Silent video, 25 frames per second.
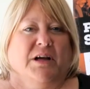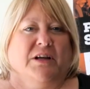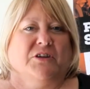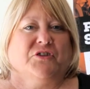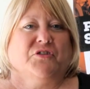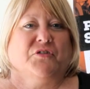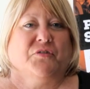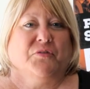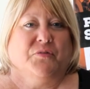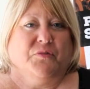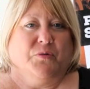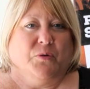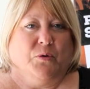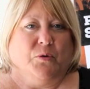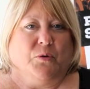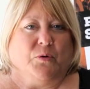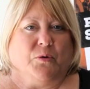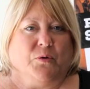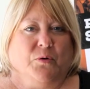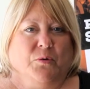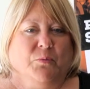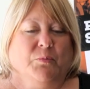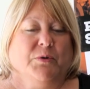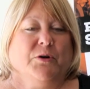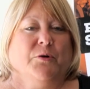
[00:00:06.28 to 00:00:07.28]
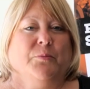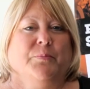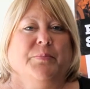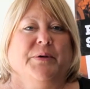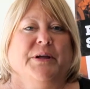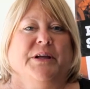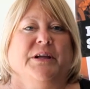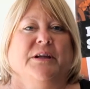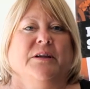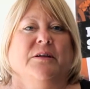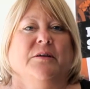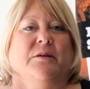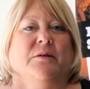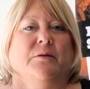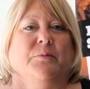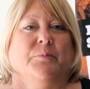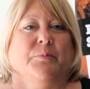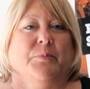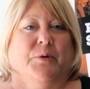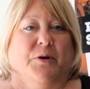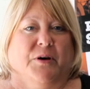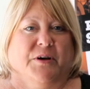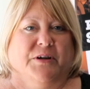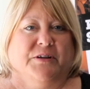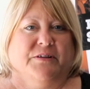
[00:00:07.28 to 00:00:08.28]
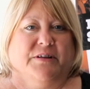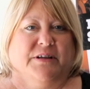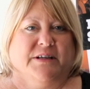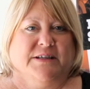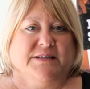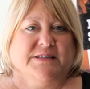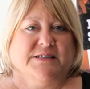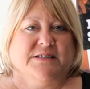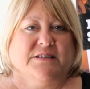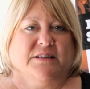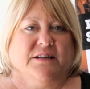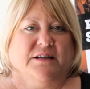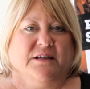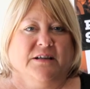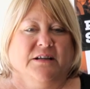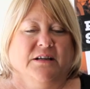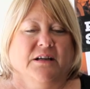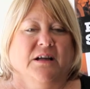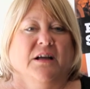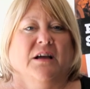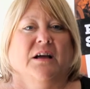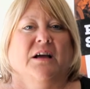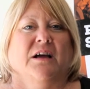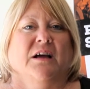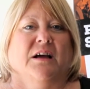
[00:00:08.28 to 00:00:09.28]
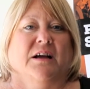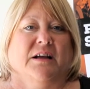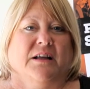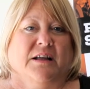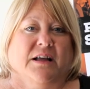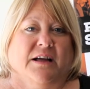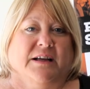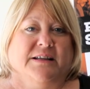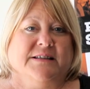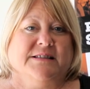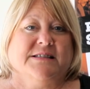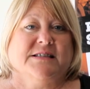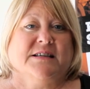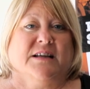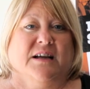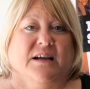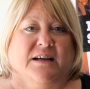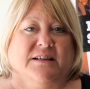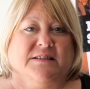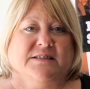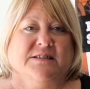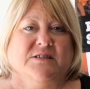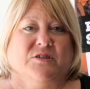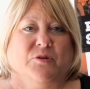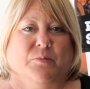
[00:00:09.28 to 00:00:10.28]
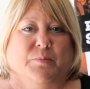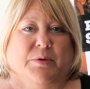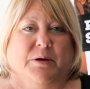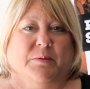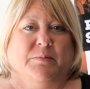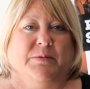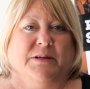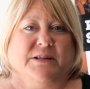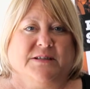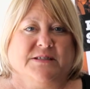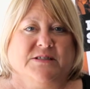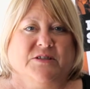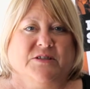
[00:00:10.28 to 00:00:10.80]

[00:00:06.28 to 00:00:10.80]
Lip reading: March 4, we'll be protesting against cuts to public